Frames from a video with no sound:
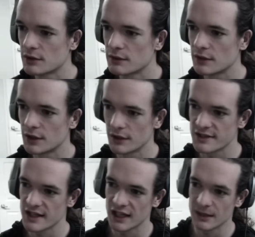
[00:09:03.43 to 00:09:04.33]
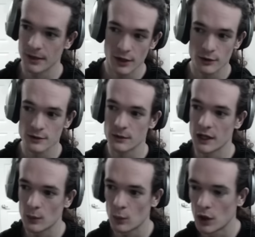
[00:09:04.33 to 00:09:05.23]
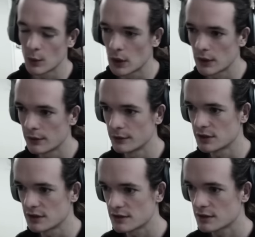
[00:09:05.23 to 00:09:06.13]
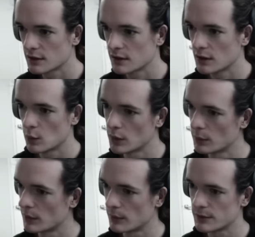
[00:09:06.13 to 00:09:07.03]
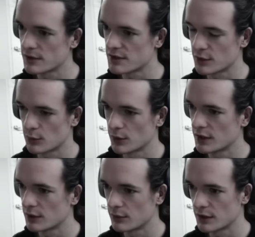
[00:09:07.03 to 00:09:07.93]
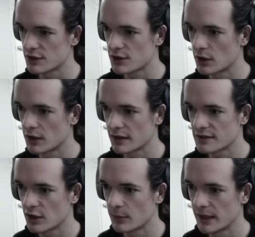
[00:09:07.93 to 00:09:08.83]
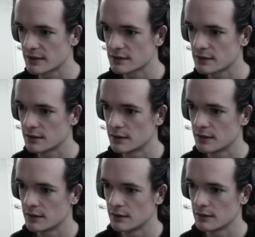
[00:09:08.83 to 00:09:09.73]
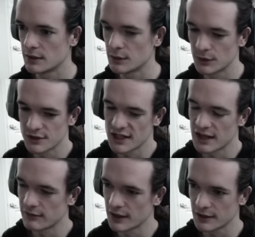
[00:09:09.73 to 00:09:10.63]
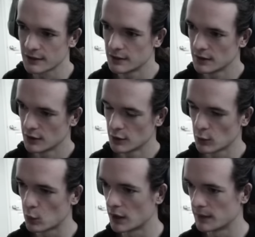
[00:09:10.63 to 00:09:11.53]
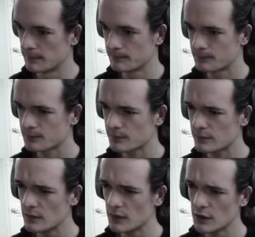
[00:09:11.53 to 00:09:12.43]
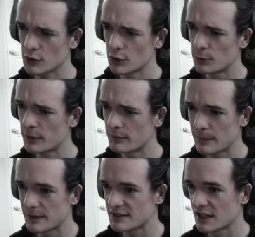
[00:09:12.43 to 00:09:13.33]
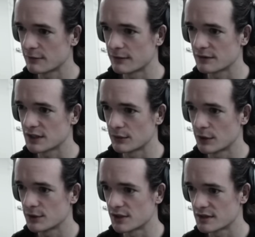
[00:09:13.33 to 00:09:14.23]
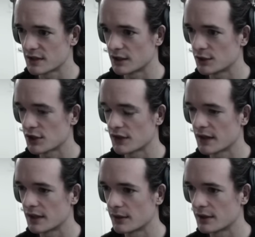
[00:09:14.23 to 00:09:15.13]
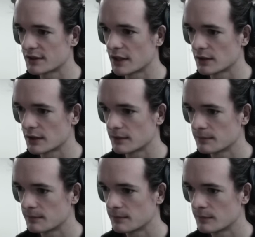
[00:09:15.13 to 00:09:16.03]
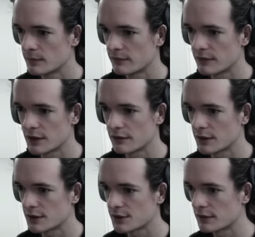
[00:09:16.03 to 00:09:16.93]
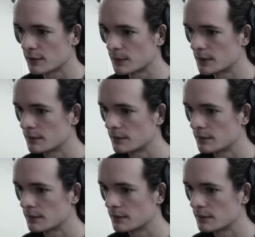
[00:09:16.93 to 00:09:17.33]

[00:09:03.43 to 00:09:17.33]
You notice that game I also had 1-1 Roaches. 1-1 Roaches are really, really strong against Hellbats. You would just have like one group of maybe 10 to 15 Roaches and you shut that down entirely. Very, very straightforward.